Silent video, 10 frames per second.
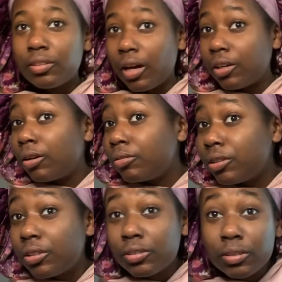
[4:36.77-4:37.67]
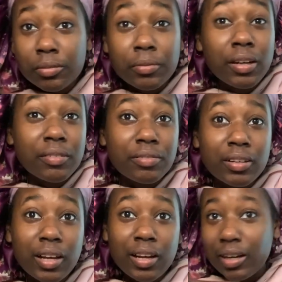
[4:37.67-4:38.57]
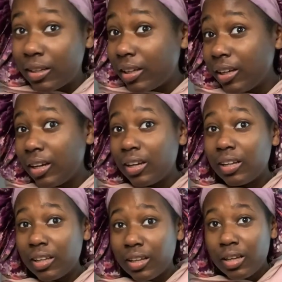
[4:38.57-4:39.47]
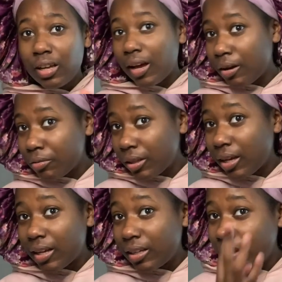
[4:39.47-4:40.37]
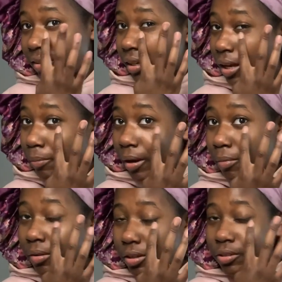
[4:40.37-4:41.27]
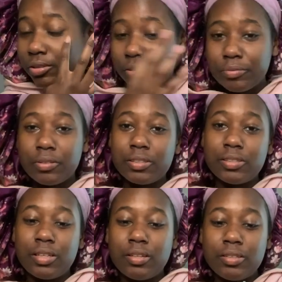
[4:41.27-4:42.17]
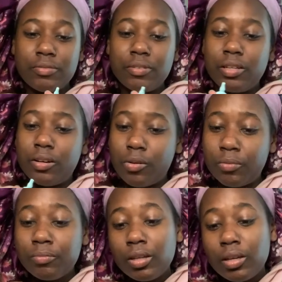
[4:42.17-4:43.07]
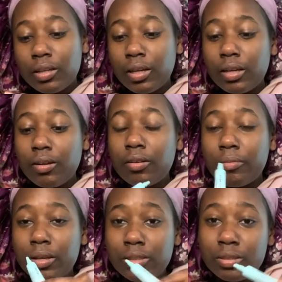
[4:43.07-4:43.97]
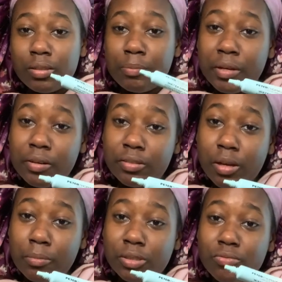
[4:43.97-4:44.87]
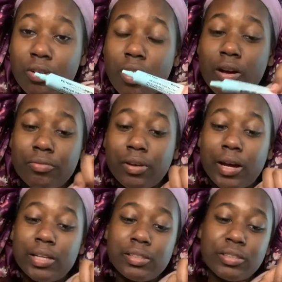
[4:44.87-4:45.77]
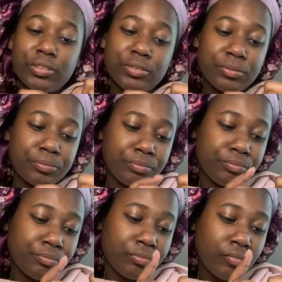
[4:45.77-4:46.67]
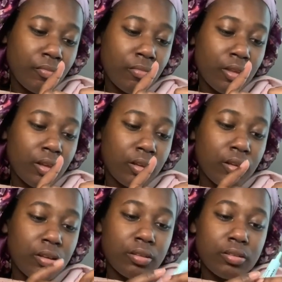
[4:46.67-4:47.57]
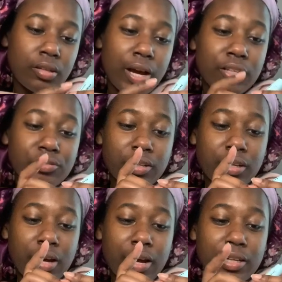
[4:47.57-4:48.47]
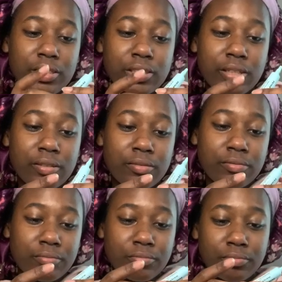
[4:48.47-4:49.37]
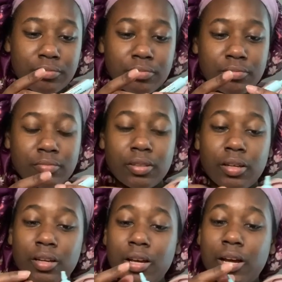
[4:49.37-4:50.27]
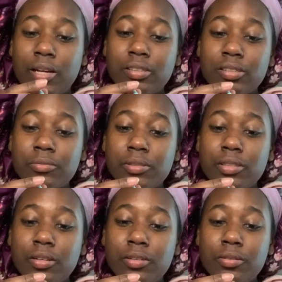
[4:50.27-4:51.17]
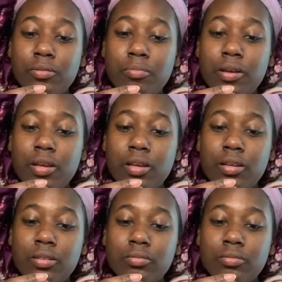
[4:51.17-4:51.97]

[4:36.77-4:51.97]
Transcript: I only use it when I feel like I need it. I don't think I need it today, but I'm going to use it for the sake of this video. Like always, the Peter Thomas Roth Eye Serum hydrating eye gel. I just squeeze out a little bit,